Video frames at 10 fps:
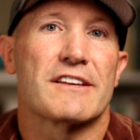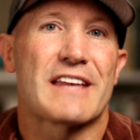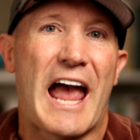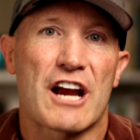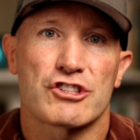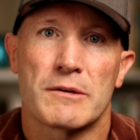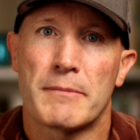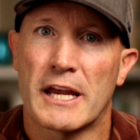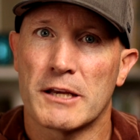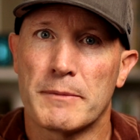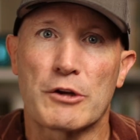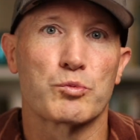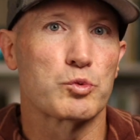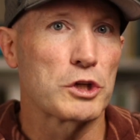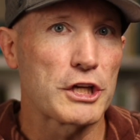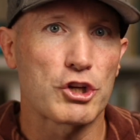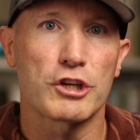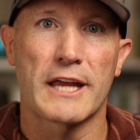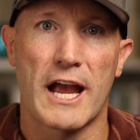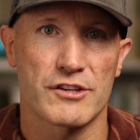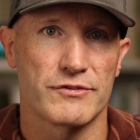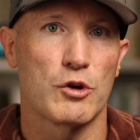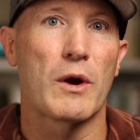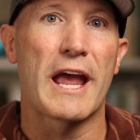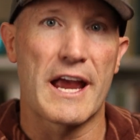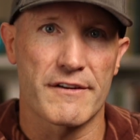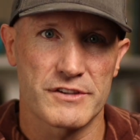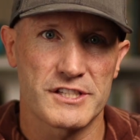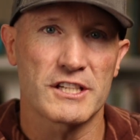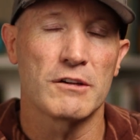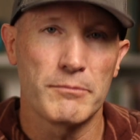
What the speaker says: is actually making me really good cash flow every single